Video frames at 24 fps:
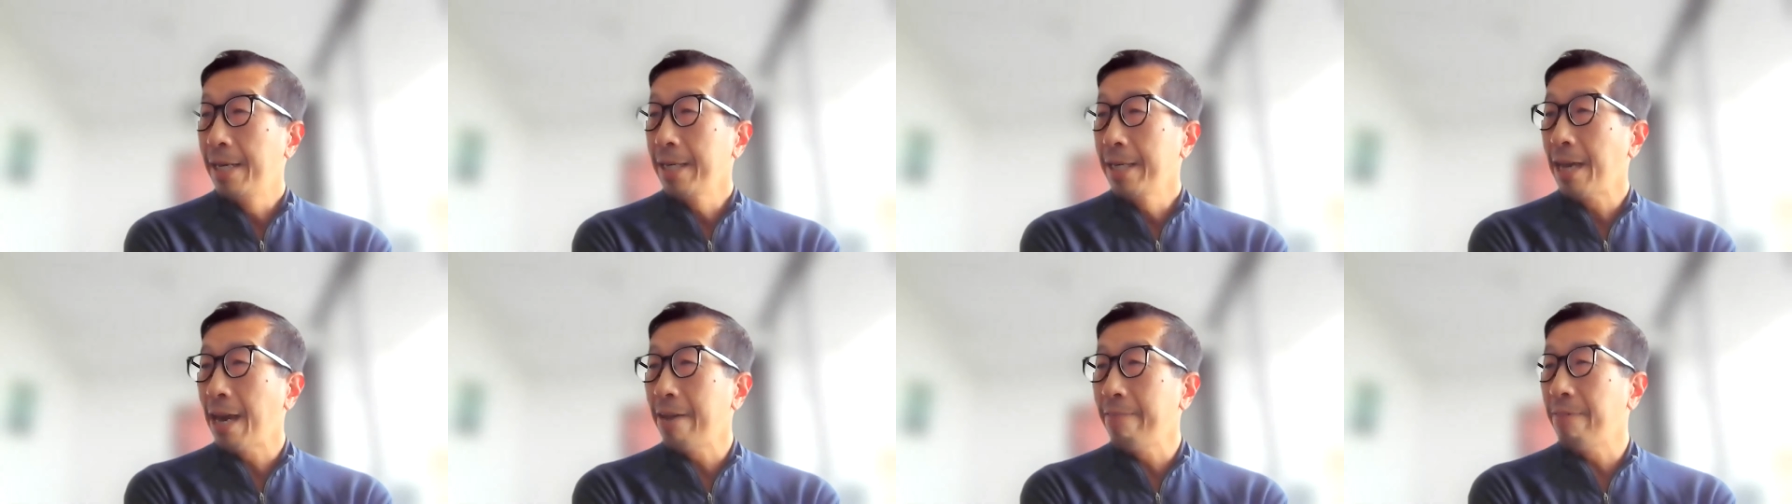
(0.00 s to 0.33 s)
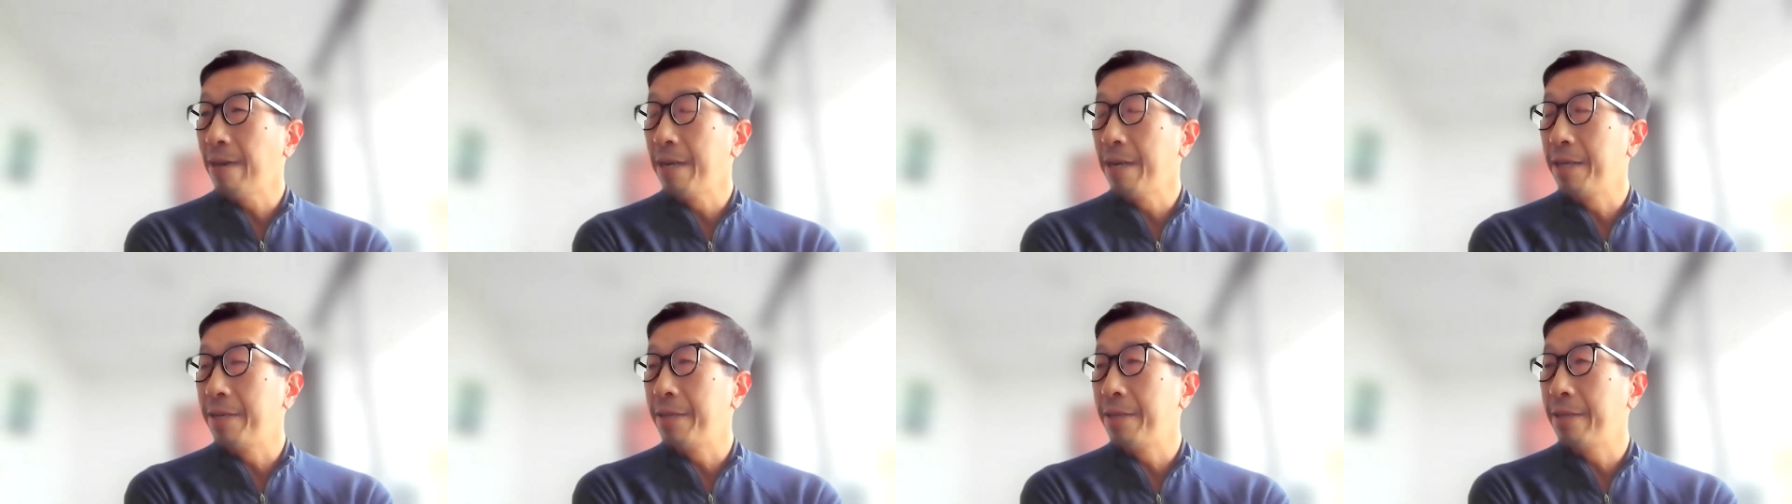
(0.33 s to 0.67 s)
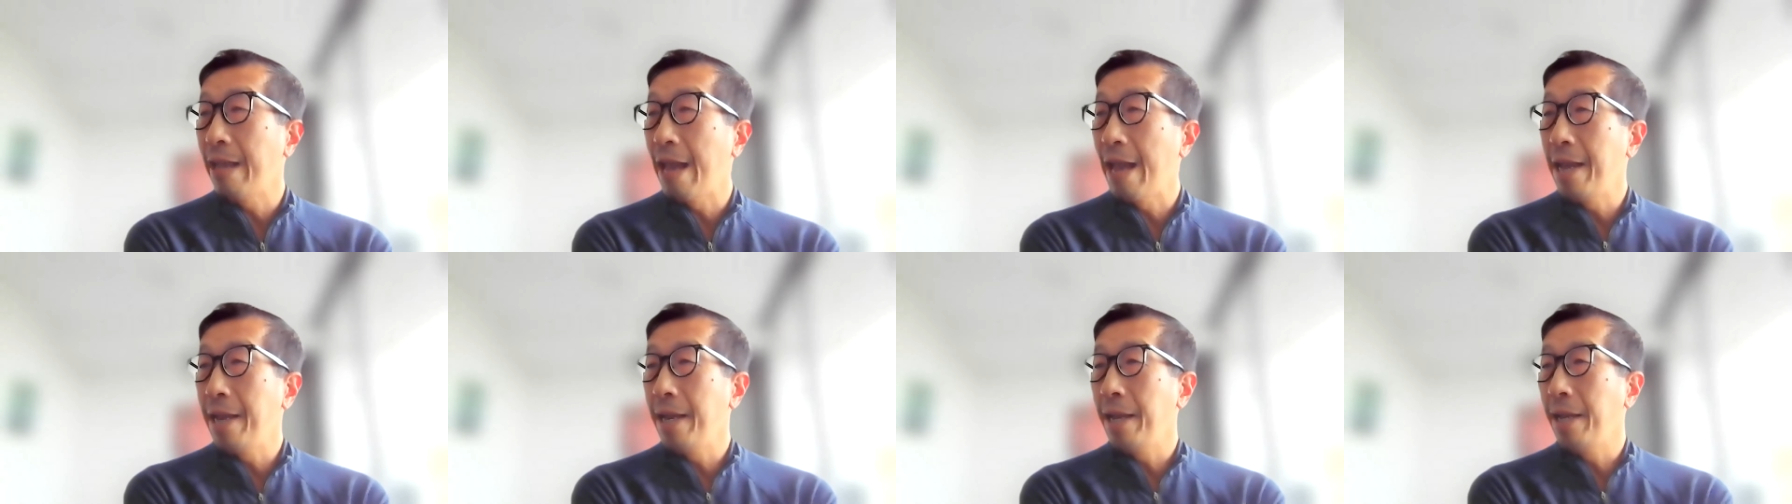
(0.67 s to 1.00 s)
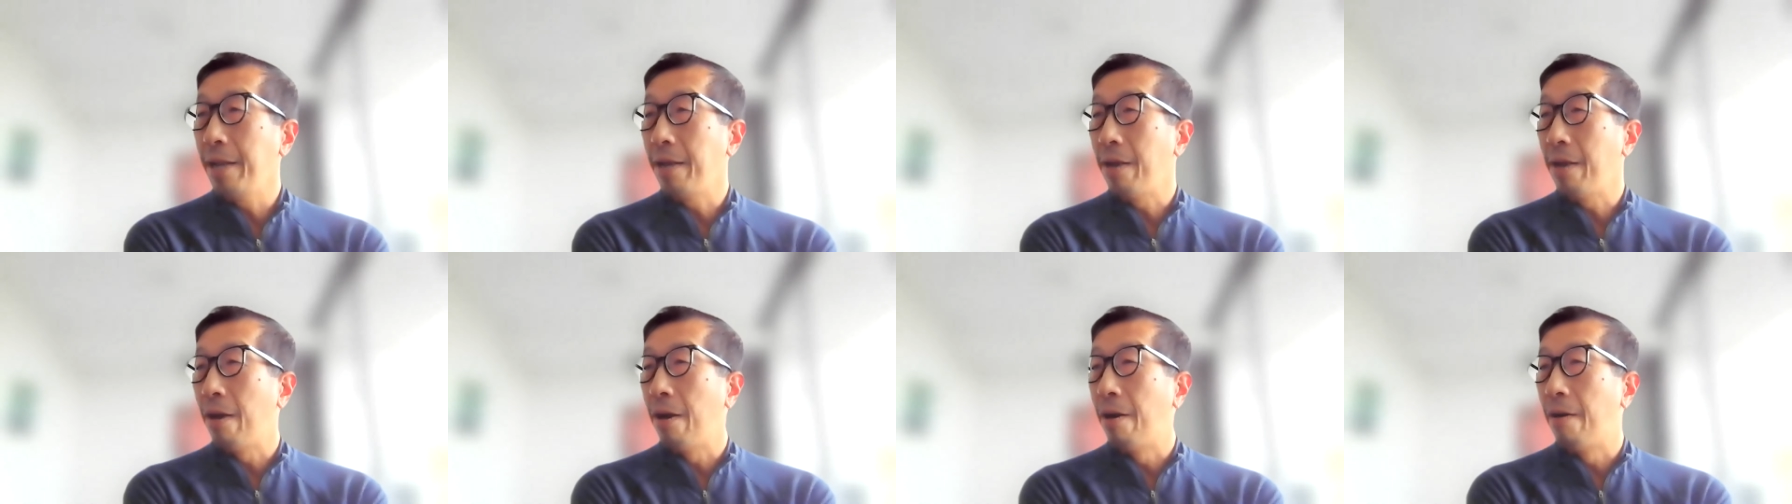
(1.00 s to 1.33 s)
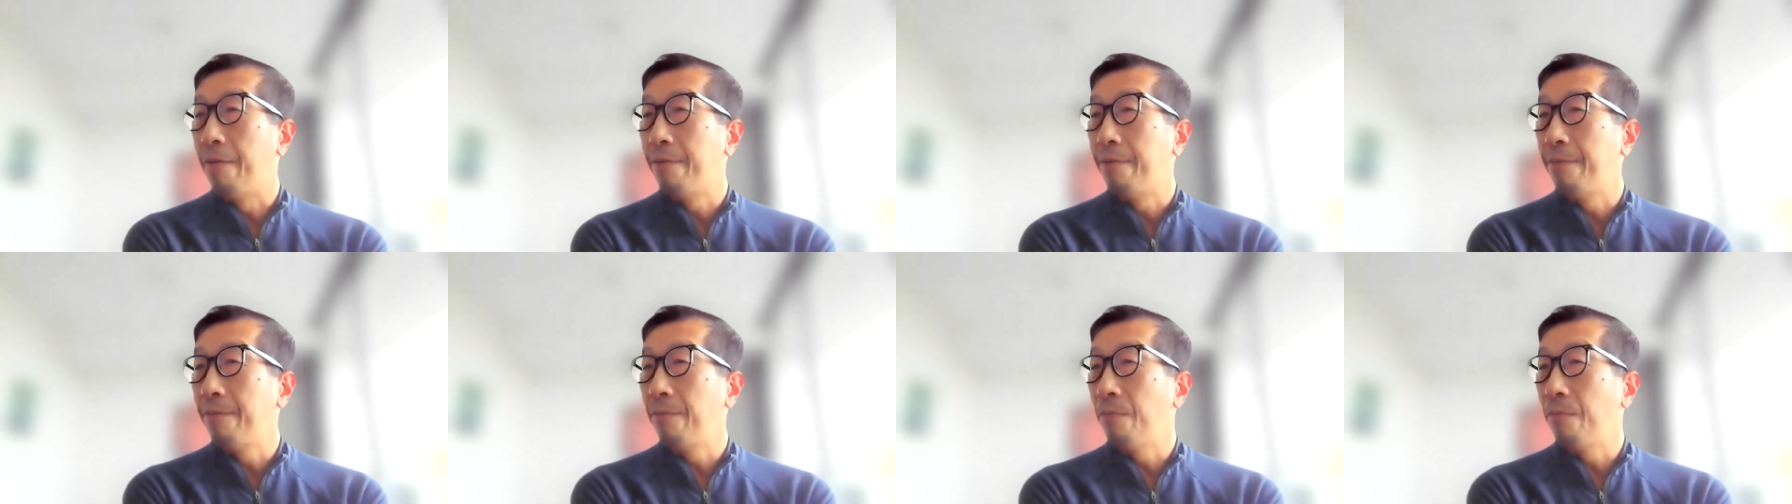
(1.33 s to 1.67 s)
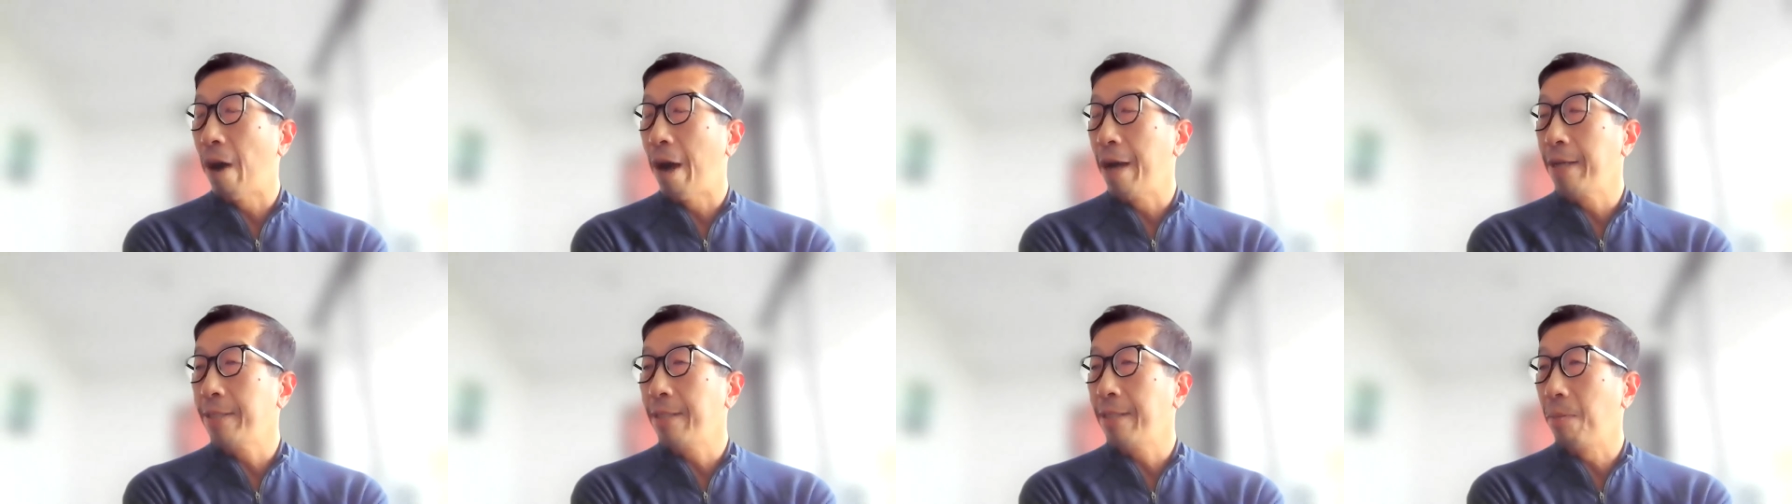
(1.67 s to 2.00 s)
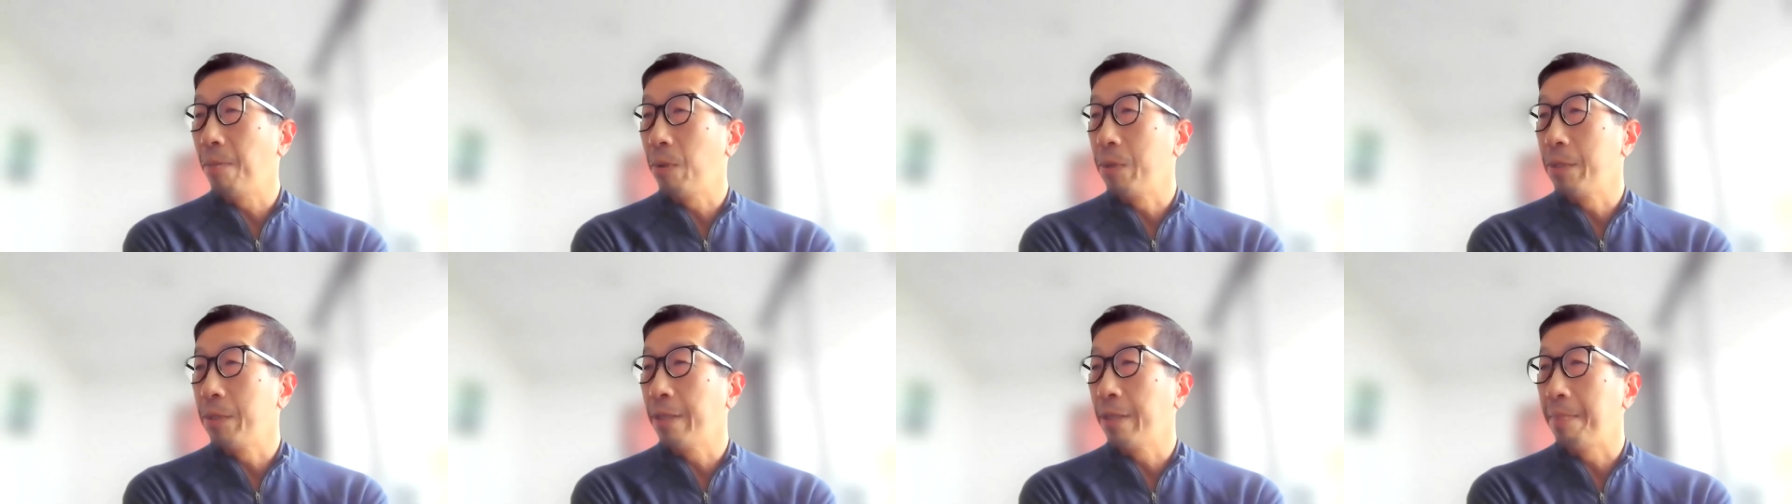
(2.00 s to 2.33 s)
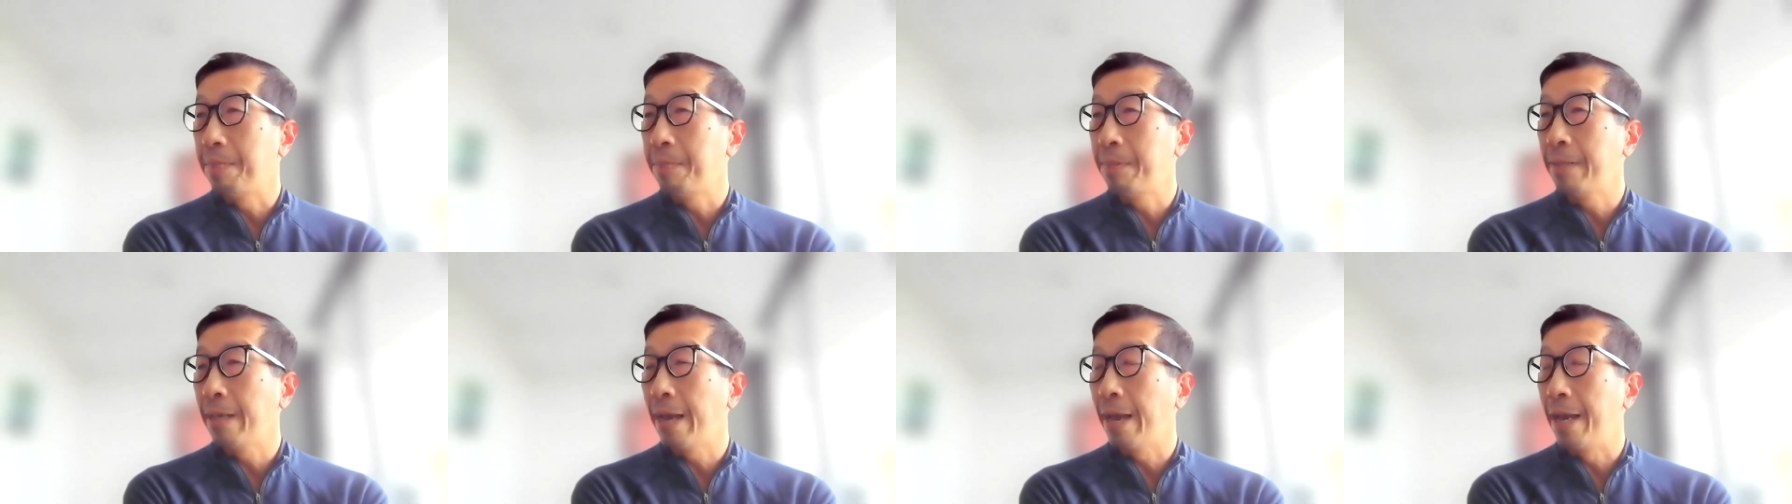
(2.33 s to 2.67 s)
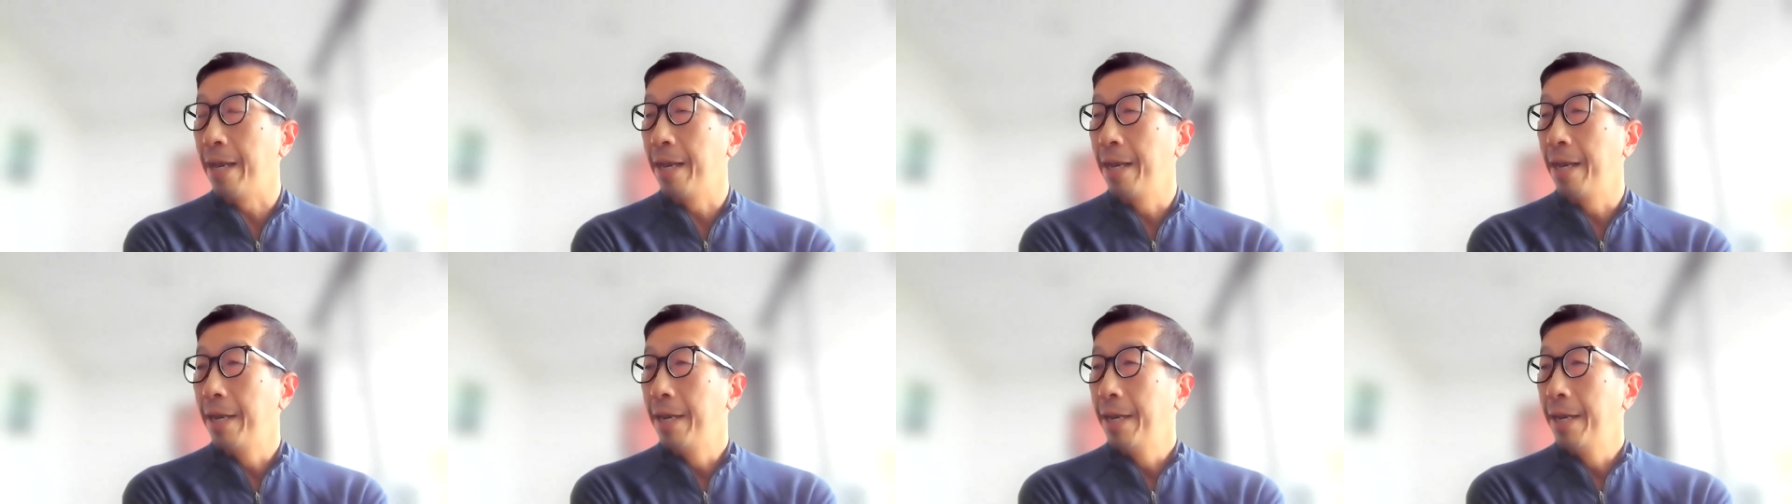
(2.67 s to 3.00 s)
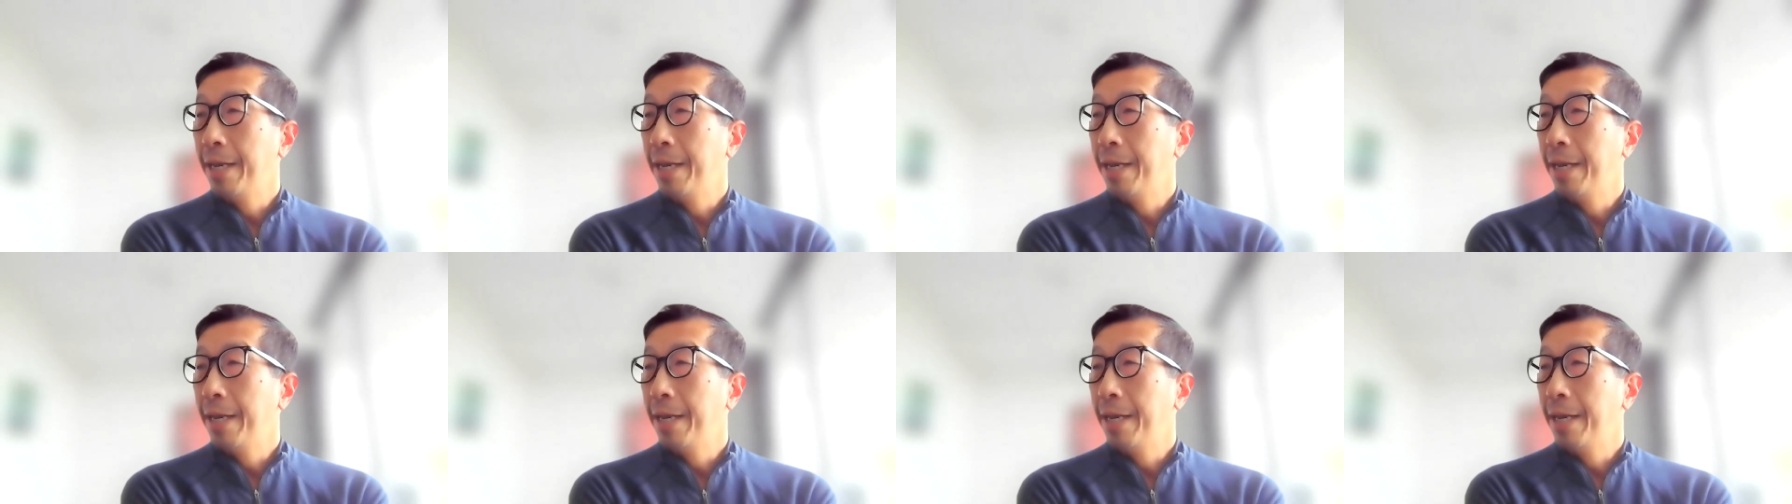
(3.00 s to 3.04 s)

kind of understanding of why someone's upset,